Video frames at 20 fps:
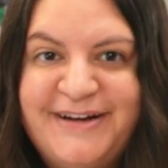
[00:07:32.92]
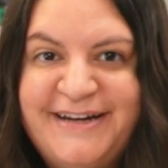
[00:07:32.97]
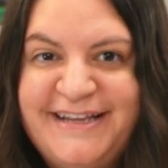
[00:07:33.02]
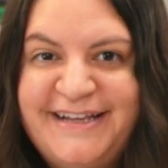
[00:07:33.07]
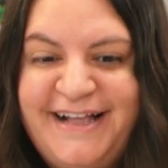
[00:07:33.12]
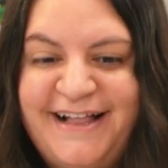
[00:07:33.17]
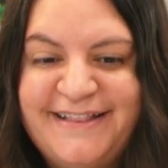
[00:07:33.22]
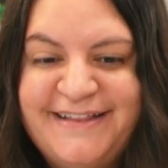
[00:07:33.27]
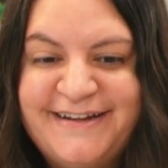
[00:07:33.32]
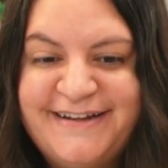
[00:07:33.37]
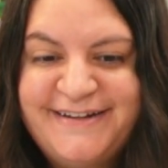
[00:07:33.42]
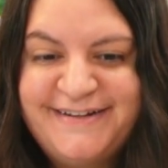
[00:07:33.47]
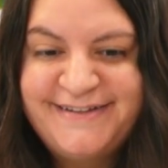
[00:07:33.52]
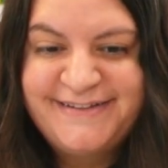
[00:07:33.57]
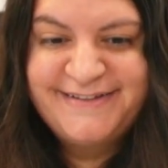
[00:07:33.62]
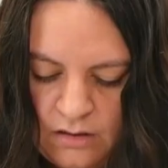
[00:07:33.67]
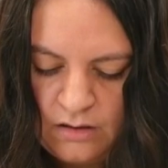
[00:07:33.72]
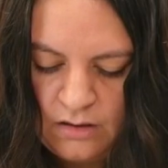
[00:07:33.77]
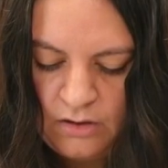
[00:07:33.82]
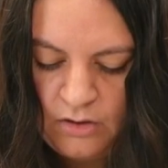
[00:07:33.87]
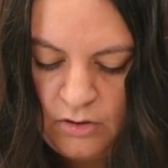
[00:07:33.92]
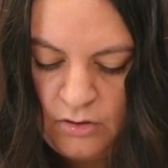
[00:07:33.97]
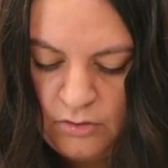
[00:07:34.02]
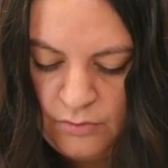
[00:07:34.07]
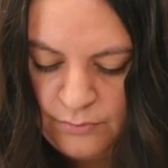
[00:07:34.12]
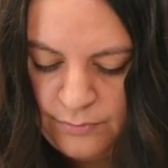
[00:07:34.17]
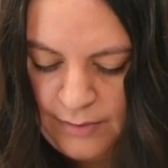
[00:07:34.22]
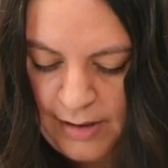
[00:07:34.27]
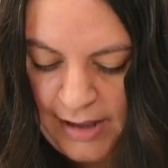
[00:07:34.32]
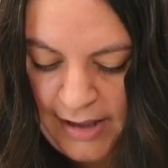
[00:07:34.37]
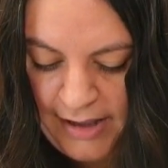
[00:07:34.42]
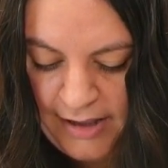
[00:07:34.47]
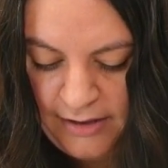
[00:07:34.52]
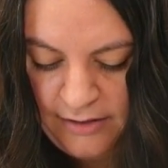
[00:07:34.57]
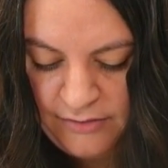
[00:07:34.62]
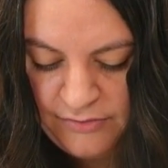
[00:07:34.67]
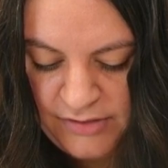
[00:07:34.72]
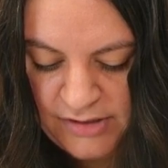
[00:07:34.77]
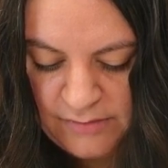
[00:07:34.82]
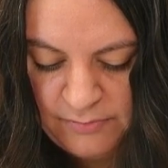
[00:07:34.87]
colors. Oh,
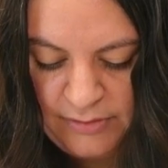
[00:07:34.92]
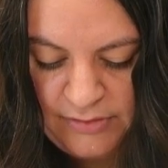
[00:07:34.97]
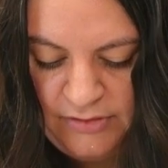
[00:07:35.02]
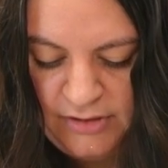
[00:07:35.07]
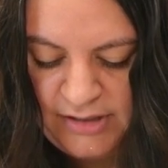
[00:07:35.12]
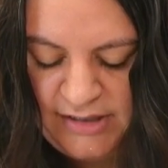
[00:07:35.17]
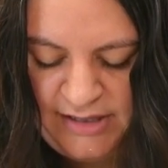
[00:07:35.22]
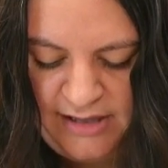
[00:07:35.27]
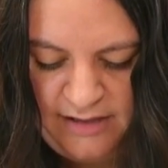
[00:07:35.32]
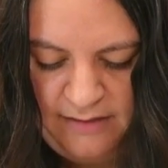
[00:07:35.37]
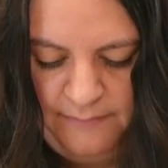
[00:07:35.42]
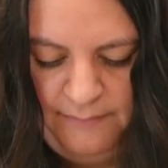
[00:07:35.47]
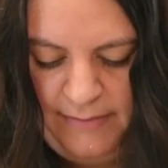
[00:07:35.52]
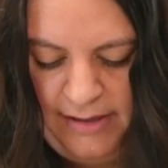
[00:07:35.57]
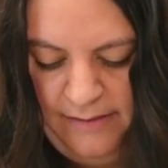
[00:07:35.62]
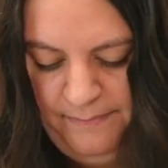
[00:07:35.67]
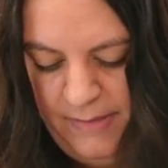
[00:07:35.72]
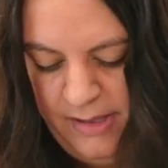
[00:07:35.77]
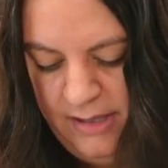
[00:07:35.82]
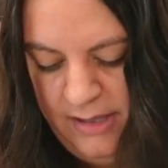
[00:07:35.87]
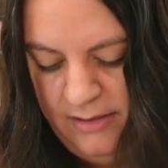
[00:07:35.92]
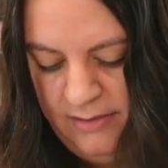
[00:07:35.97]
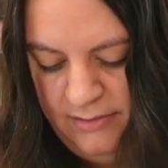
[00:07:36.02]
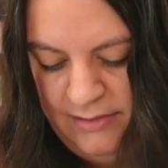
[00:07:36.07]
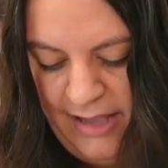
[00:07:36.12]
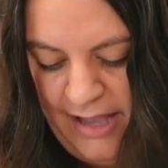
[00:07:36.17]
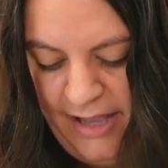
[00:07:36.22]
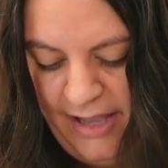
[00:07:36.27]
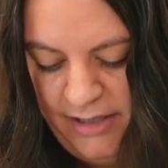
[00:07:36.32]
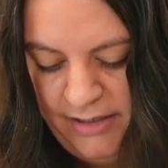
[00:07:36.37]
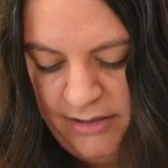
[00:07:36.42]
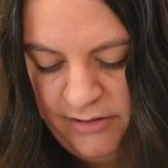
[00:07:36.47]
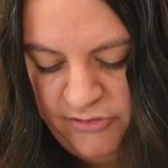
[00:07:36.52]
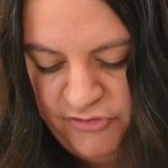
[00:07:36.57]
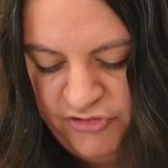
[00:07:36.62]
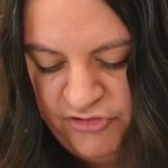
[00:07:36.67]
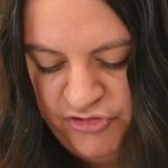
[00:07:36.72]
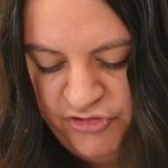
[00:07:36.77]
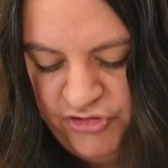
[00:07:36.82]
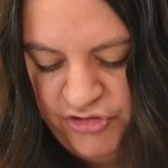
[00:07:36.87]
wow. This one looks like it might be glass
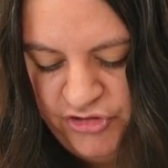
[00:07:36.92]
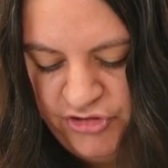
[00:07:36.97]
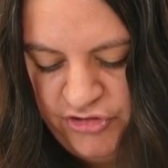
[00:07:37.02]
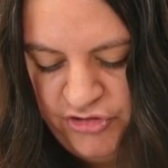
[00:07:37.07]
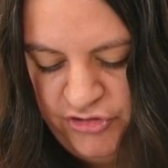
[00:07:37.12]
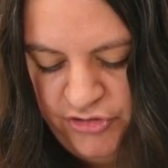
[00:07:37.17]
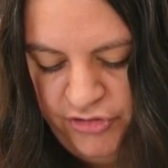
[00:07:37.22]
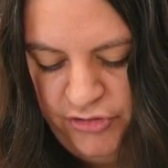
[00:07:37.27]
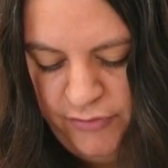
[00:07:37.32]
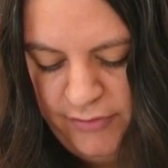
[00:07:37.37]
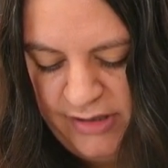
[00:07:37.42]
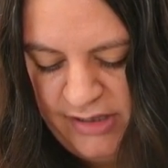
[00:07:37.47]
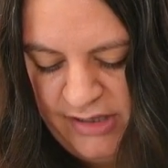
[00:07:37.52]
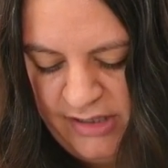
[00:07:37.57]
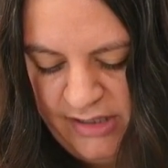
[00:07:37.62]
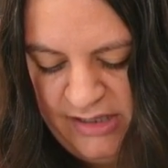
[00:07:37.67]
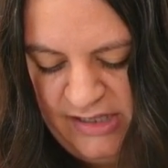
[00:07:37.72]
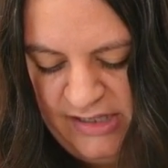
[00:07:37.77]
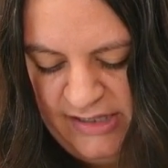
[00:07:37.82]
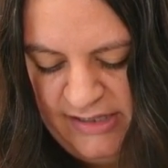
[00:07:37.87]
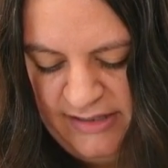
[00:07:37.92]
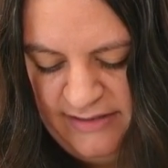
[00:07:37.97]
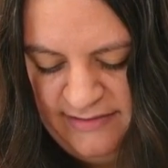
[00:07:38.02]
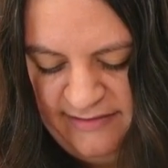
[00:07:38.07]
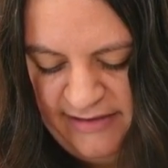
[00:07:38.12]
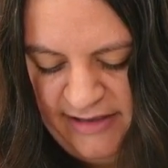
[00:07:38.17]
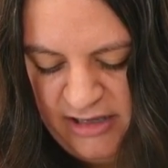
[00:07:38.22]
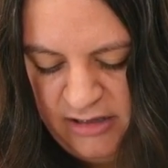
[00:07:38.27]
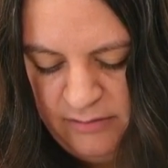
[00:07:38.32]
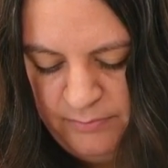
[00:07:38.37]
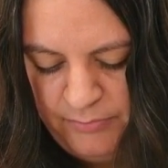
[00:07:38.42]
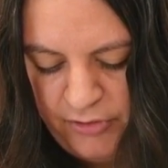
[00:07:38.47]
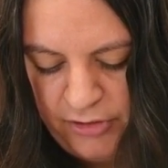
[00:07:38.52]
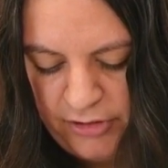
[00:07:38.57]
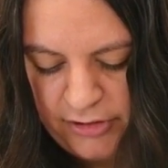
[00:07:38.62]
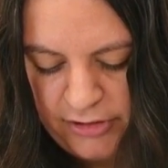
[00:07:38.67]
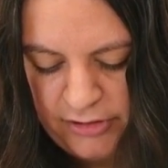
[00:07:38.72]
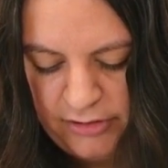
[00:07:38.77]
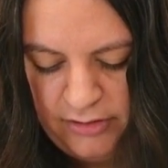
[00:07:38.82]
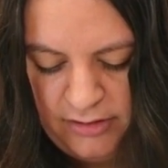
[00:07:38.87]
too. It says antique
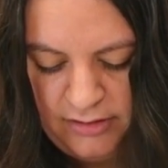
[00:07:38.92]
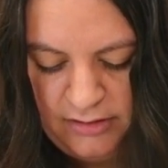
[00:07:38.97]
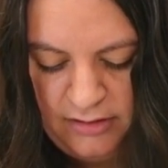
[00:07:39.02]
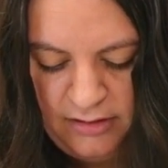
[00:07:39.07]
pearl.